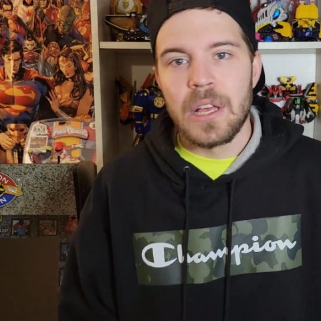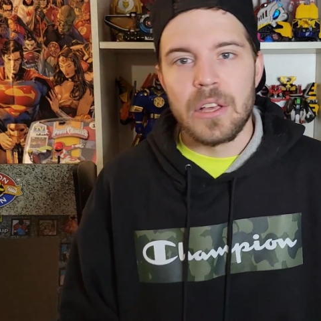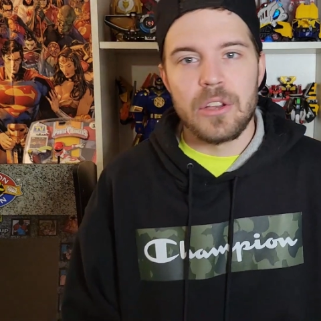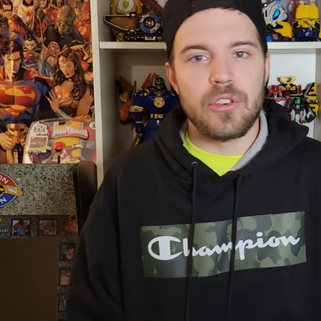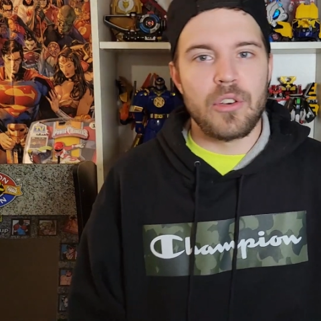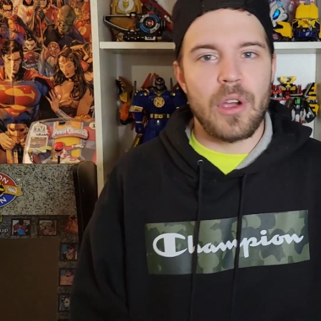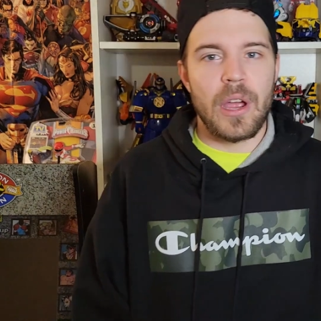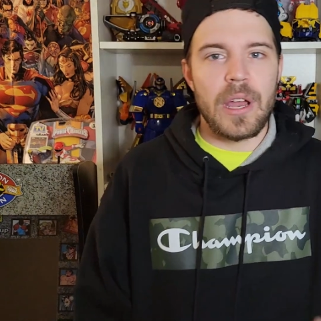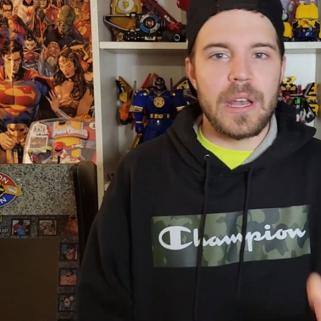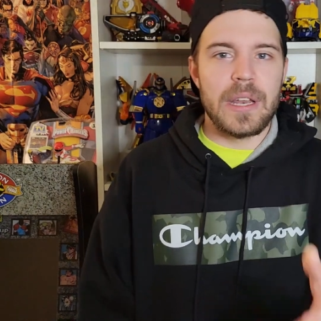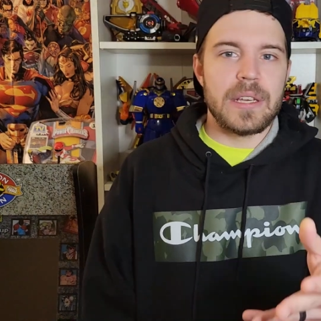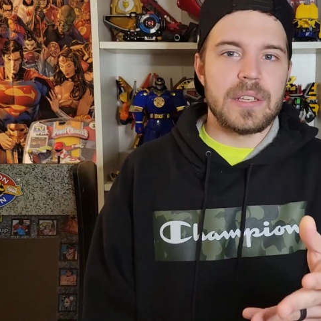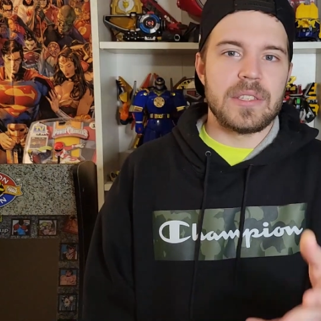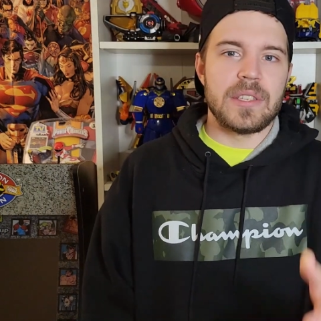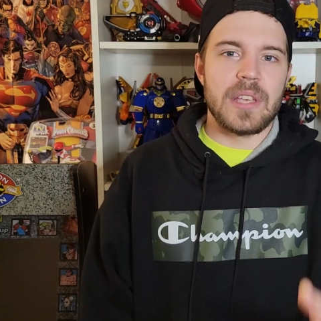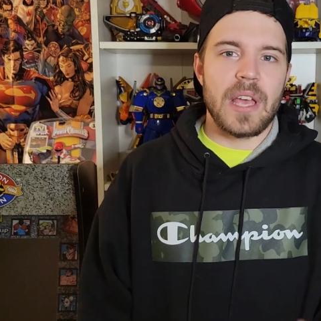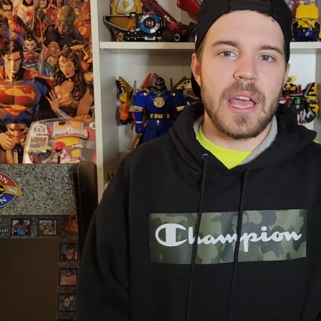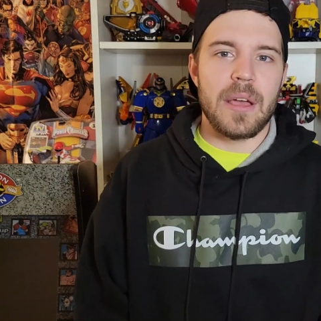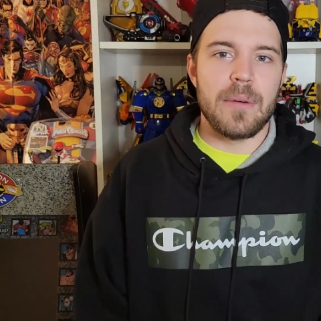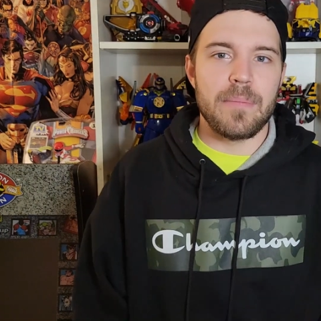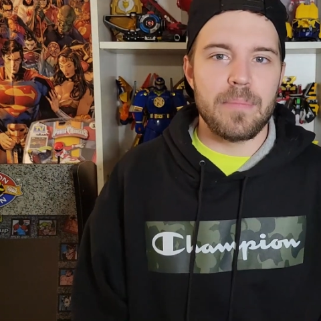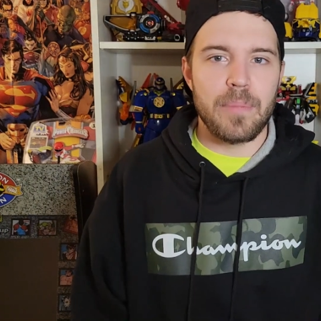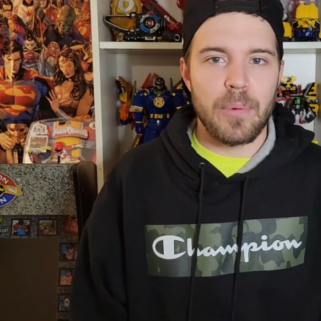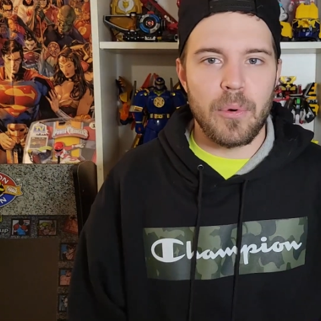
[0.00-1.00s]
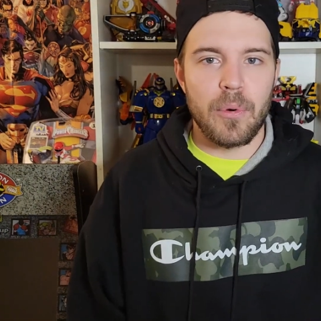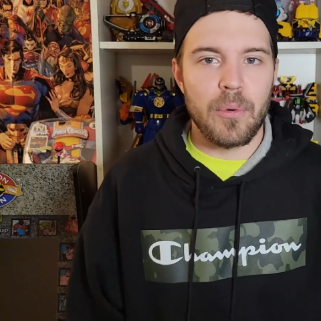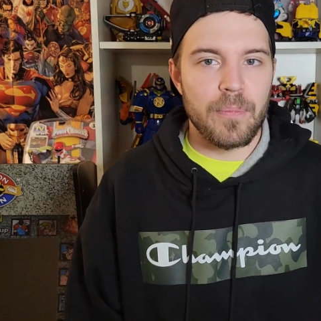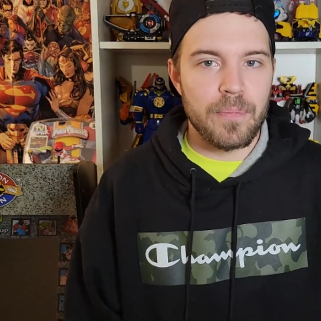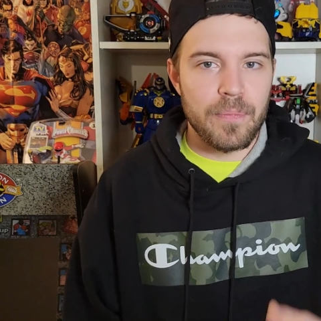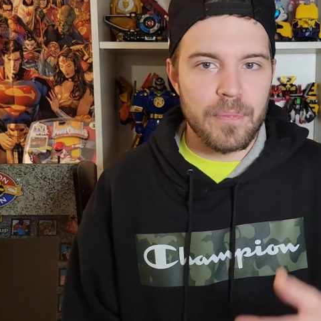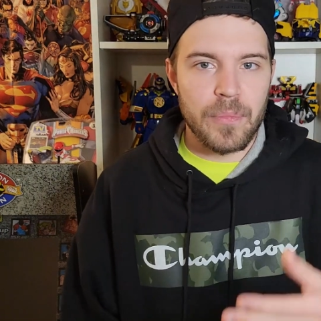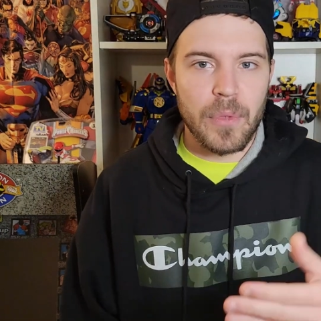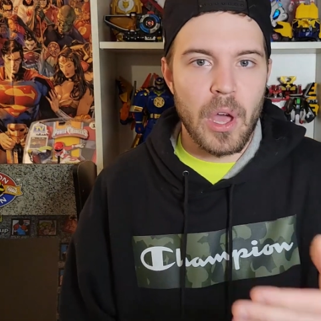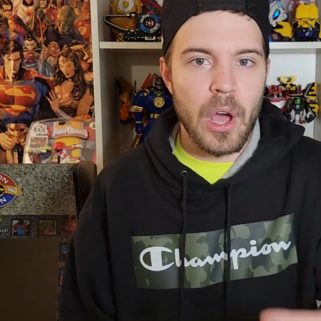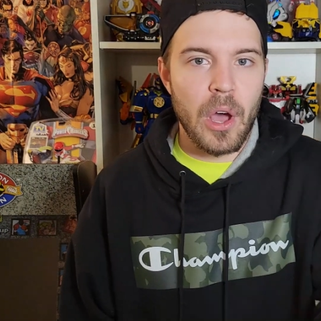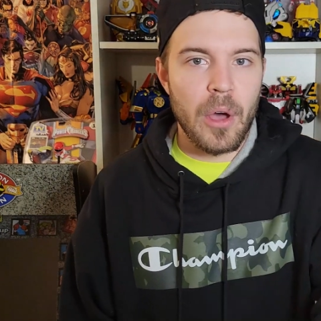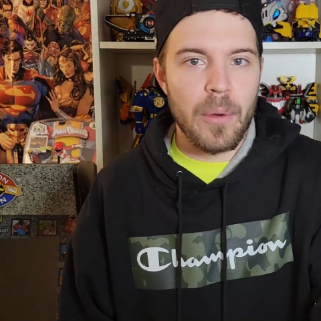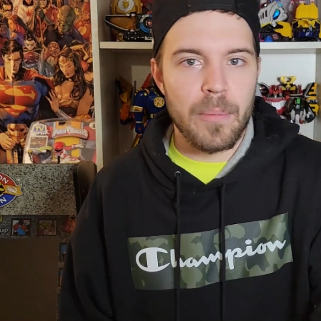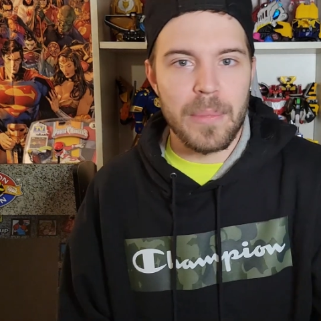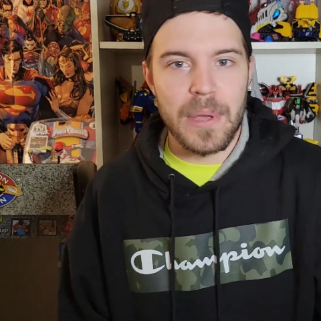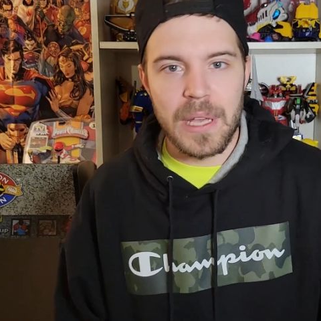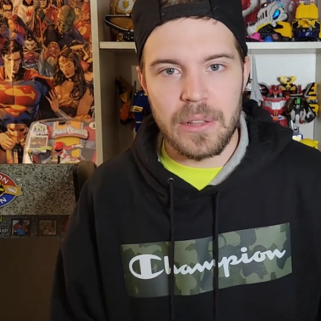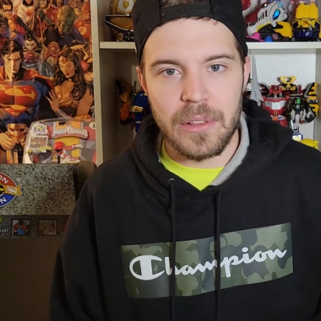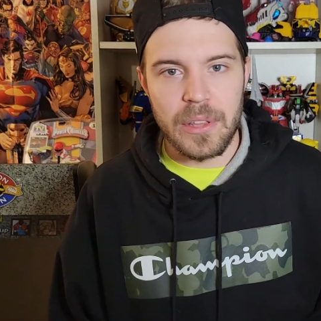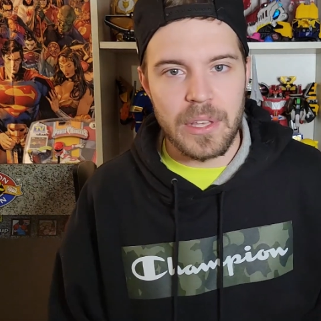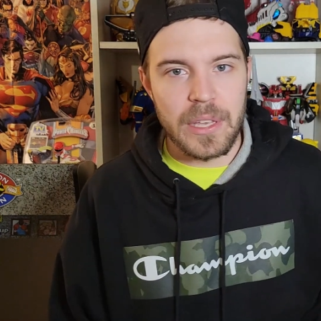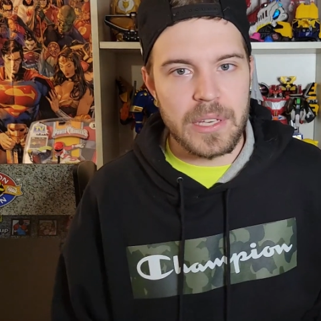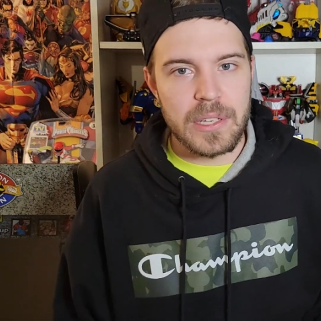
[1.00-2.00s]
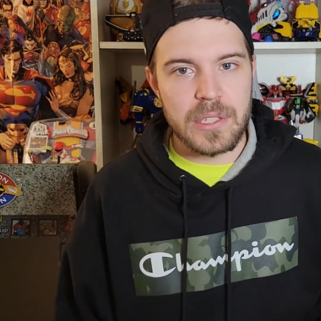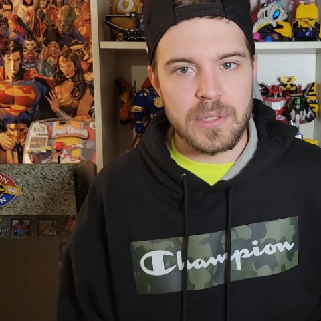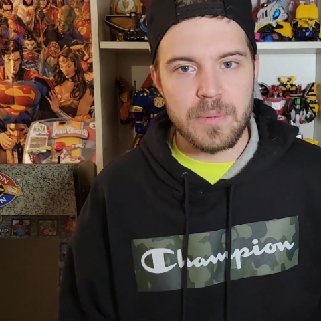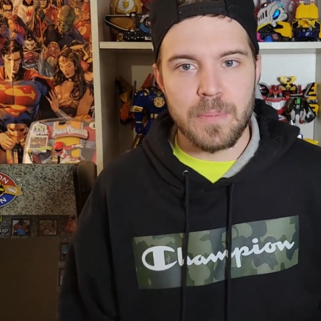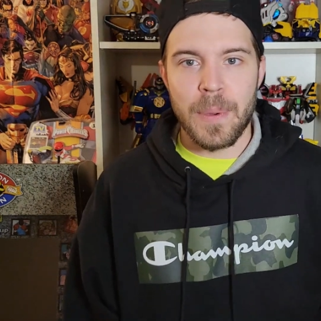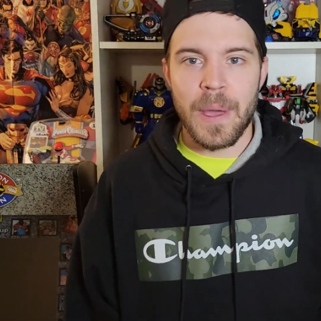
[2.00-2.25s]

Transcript: Great example, Amelia's